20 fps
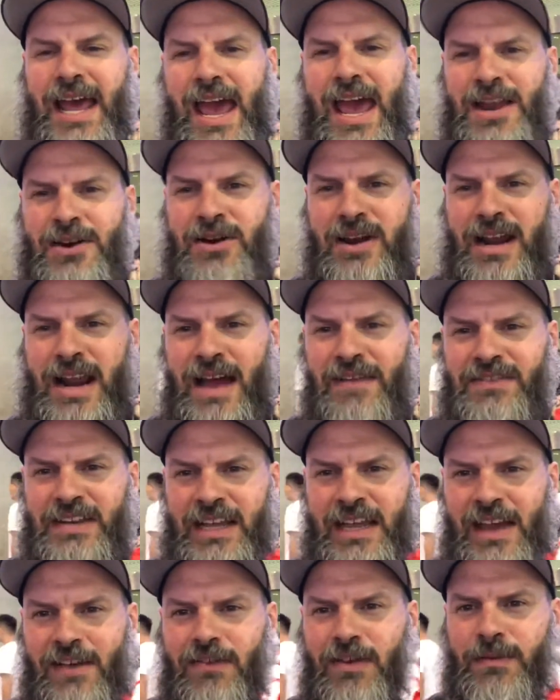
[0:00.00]
and you're gonna have to
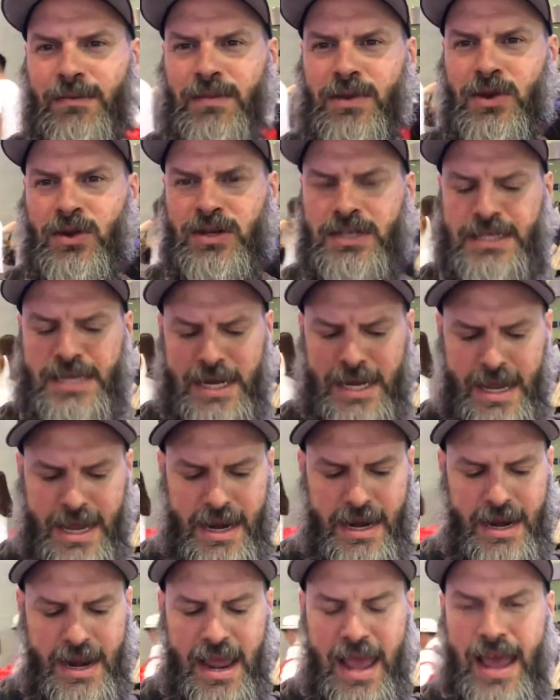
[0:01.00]
give him your
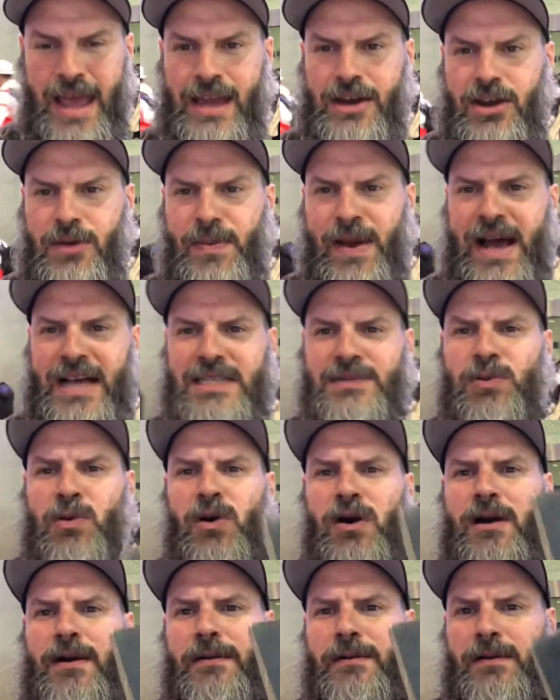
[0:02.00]
ticket and your
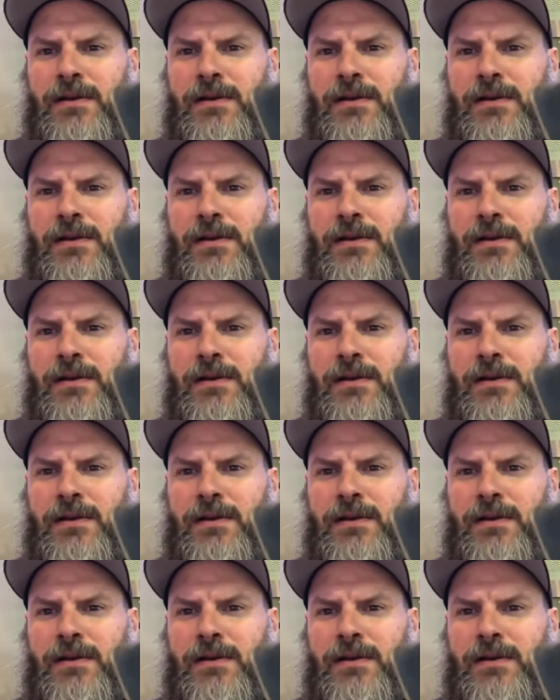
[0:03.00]
passport,